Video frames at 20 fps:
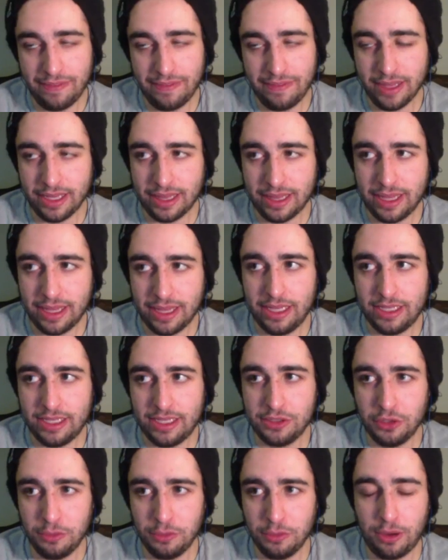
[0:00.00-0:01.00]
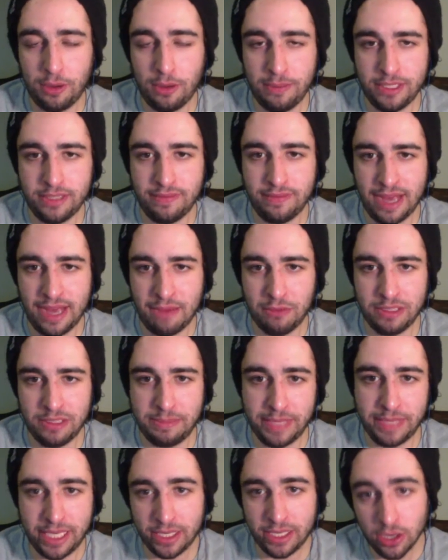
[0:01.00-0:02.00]
like the sole purpose of that was
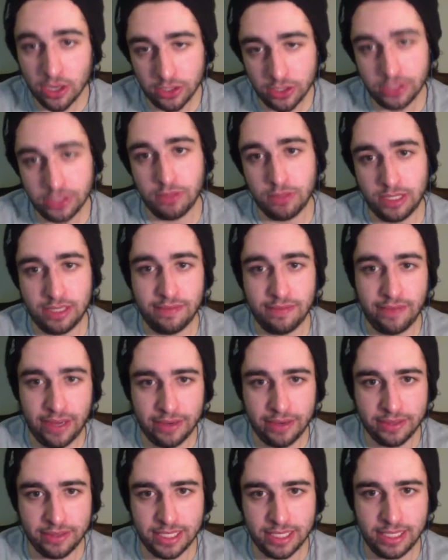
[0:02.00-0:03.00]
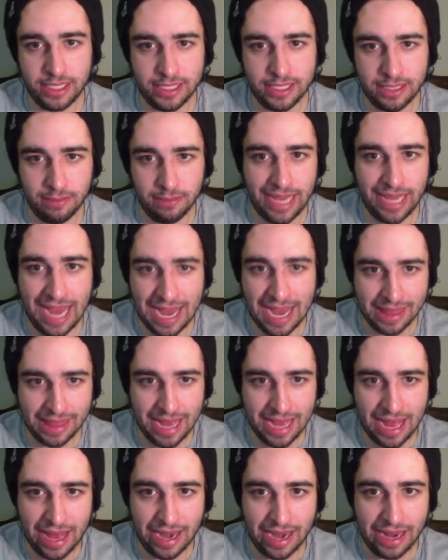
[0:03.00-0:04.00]
because it was the final season that we had
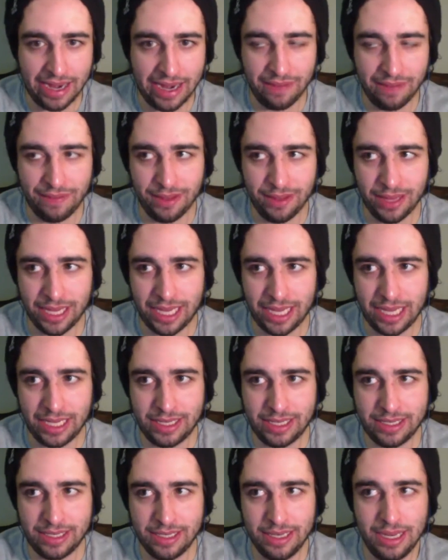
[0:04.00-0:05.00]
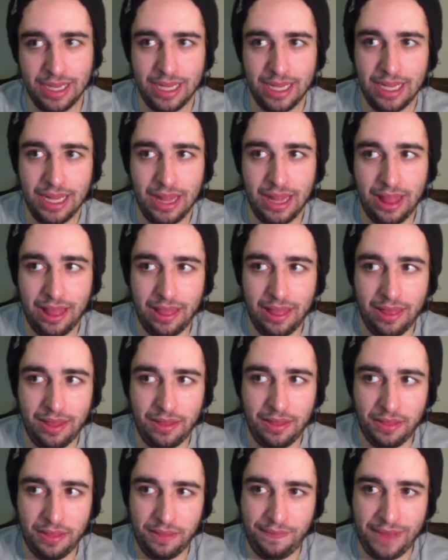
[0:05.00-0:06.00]
that. And I feel like
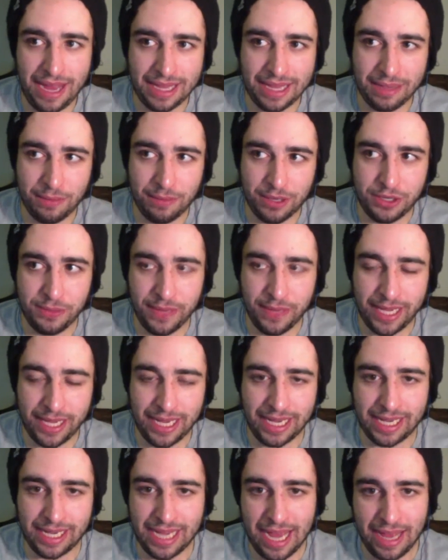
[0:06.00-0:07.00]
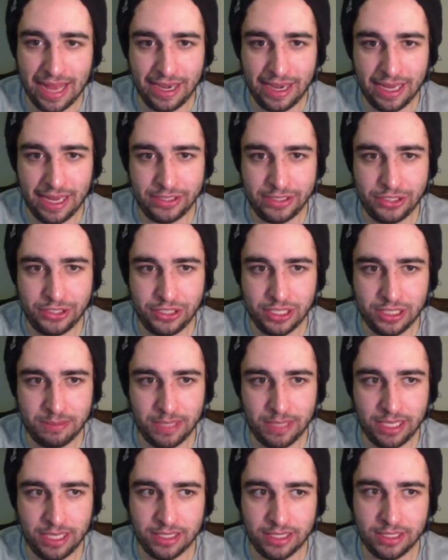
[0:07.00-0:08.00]
the fact that we're doing it again is just
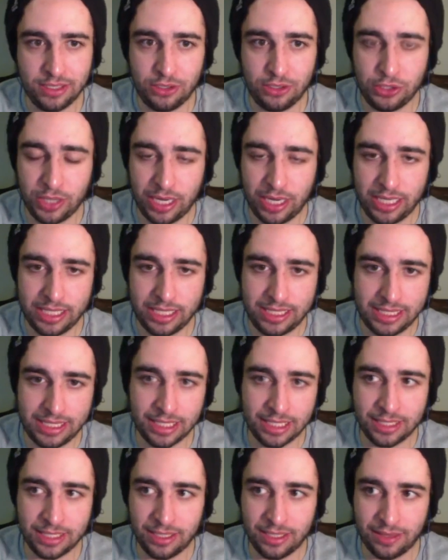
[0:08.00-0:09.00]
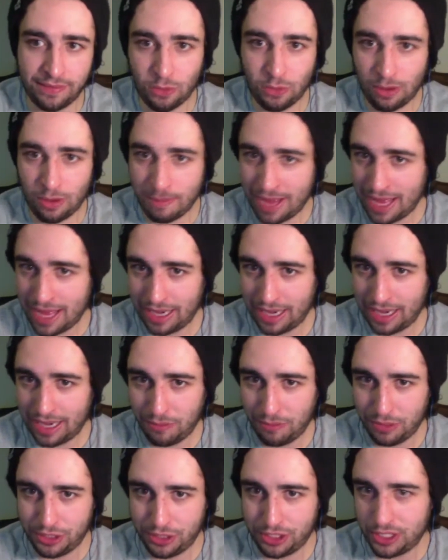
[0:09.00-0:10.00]
because they're trying to stick to the format,
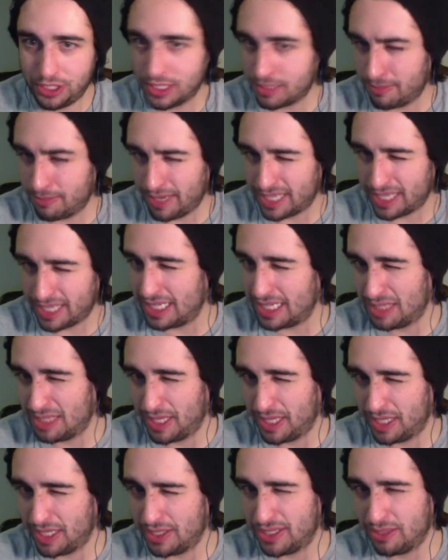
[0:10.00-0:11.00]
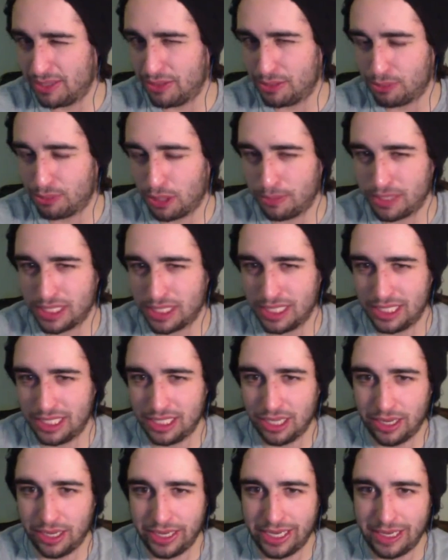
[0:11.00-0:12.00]
which doesn't make sense because it was purposely
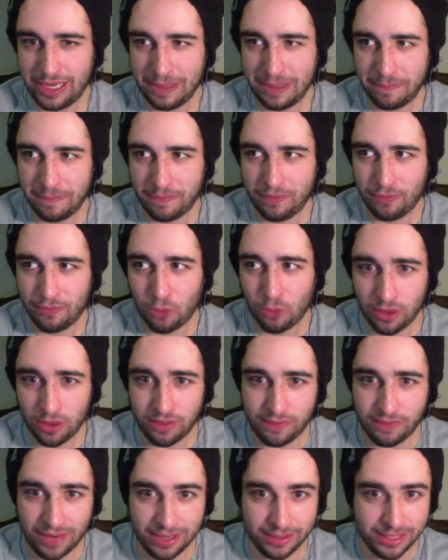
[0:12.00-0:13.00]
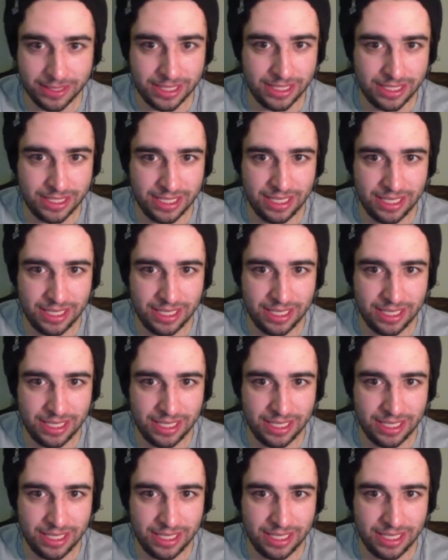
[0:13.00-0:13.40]
done for the final season.